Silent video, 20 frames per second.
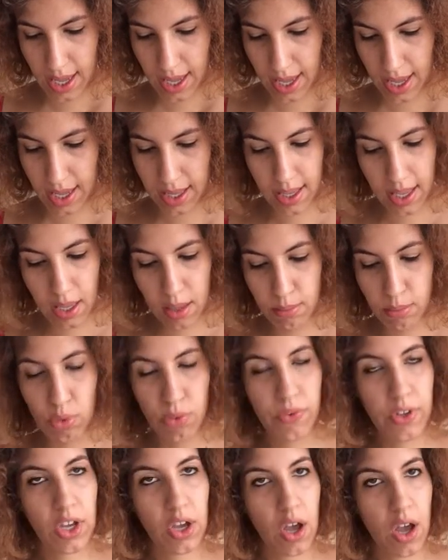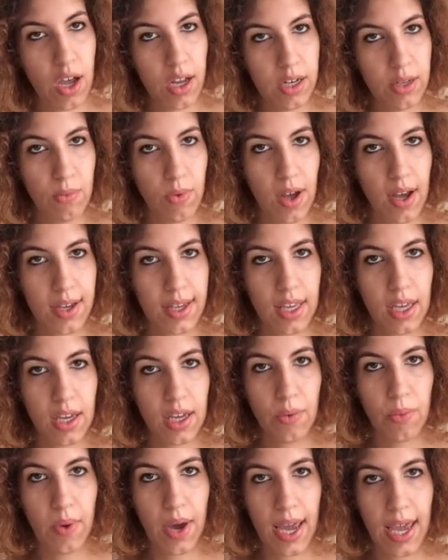and then moving on and walking
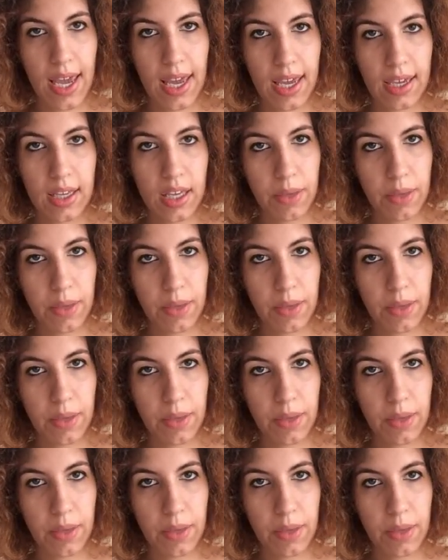away,